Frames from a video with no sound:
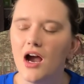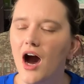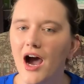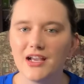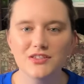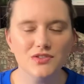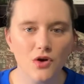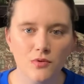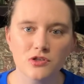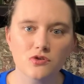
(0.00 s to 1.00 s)
I
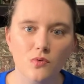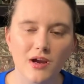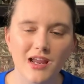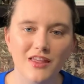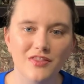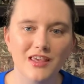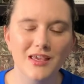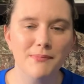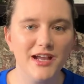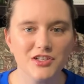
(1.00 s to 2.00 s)
so enjoy the
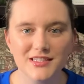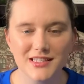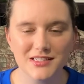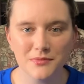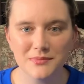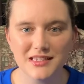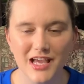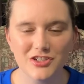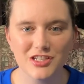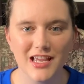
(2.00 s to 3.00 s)
magic systems that
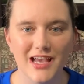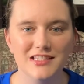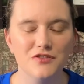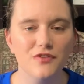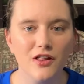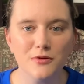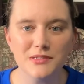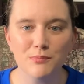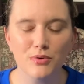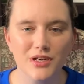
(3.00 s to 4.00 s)
she has developed
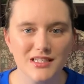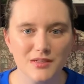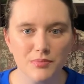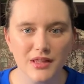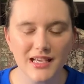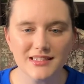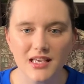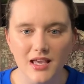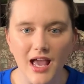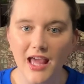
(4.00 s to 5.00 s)
and put into place,
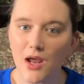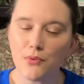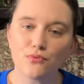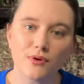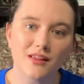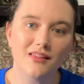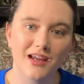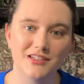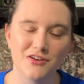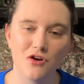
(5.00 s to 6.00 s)
and I would really like
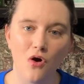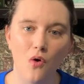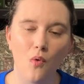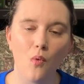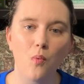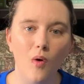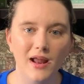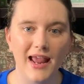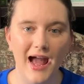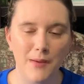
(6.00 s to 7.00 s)
to know what
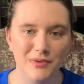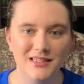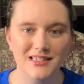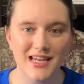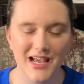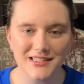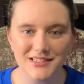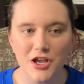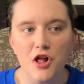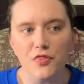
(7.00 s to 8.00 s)
happens next.
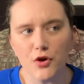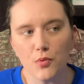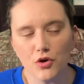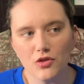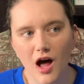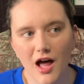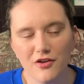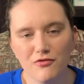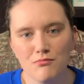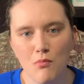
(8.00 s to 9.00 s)
There were a lot of
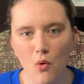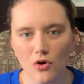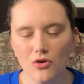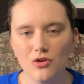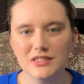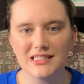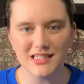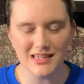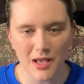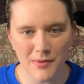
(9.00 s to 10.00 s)
moral
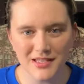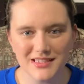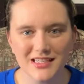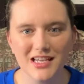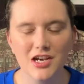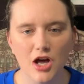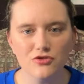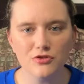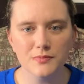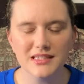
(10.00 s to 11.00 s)
dilemmas and
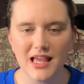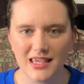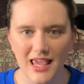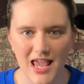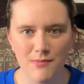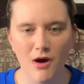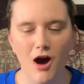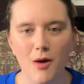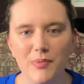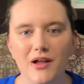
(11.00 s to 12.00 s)
conundrums that came
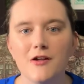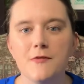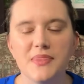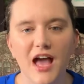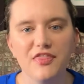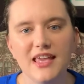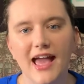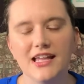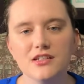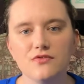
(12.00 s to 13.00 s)
up at the
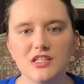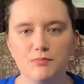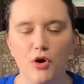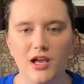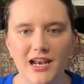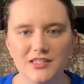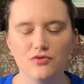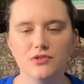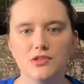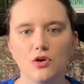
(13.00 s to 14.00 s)
end of this book and as a
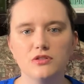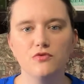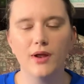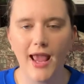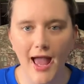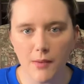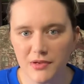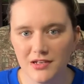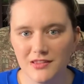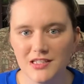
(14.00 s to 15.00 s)
result of what
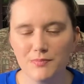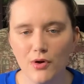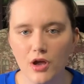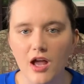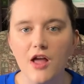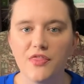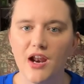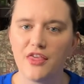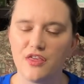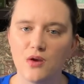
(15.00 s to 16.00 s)
happened in this book that I
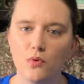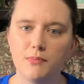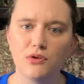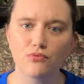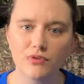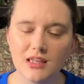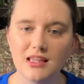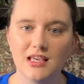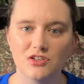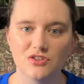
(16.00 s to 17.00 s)
think would be really
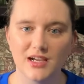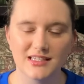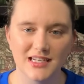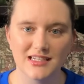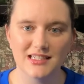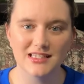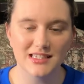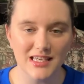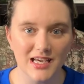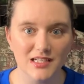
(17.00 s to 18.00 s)
interesting to
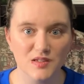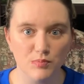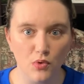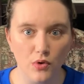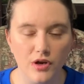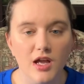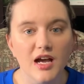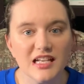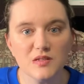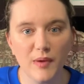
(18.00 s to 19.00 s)
see explored,
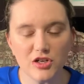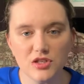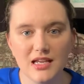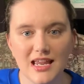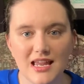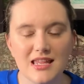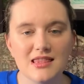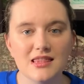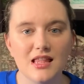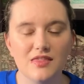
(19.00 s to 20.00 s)
especially
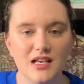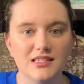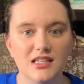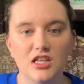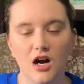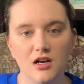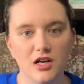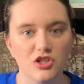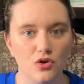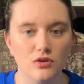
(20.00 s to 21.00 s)
in this young
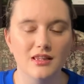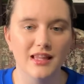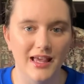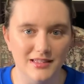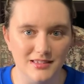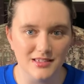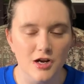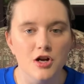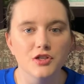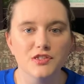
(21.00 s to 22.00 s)
adult lens.
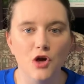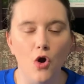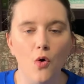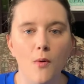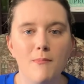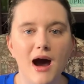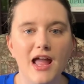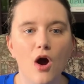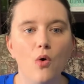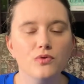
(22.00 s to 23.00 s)
So my
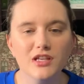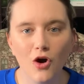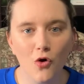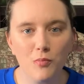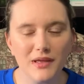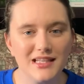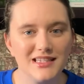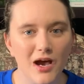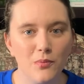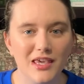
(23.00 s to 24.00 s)
only hope is
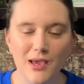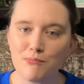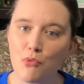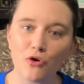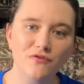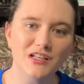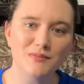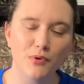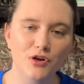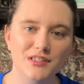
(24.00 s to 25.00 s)
that we get more of these
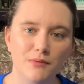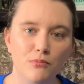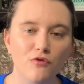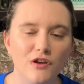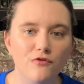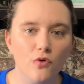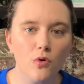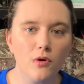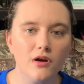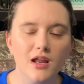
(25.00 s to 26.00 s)
books moving
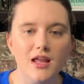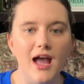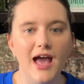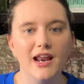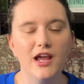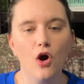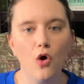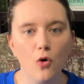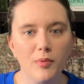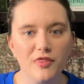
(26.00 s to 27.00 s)
forward, and I
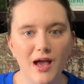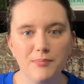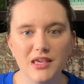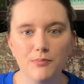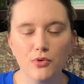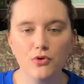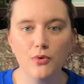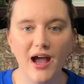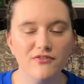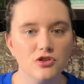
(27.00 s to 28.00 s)
hope that people who
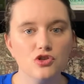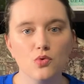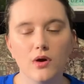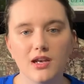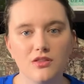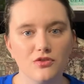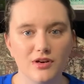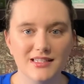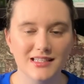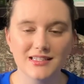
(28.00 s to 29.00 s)
have enjoyed the
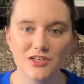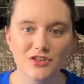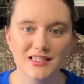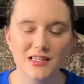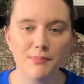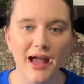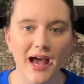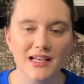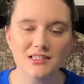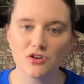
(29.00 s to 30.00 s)
Graceling series in the
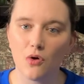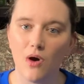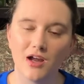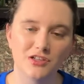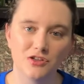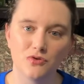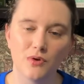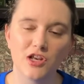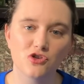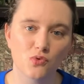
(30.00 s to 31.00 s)
past go on to
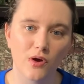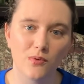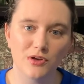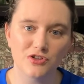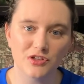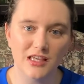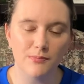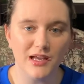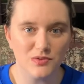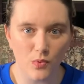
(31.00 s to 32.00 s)
enjoy Winterkeep
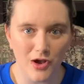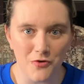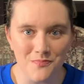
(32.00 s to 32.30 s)
as well.